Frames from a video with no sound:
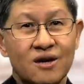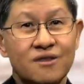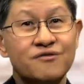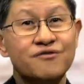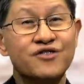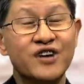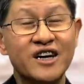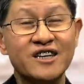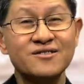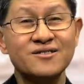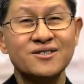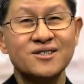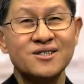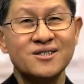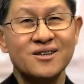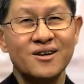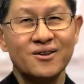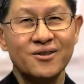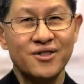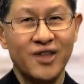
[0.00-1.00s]

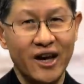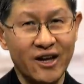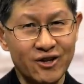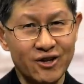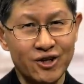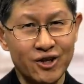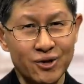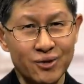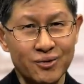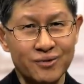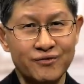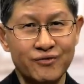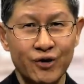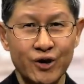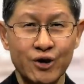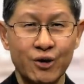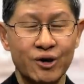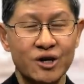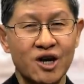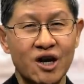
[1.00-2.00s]
Friends, thank you for
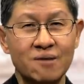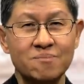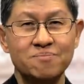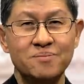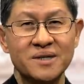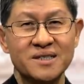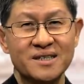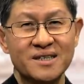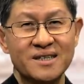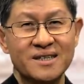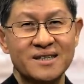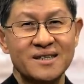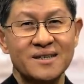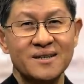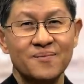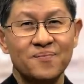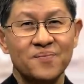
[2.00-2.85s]
your company.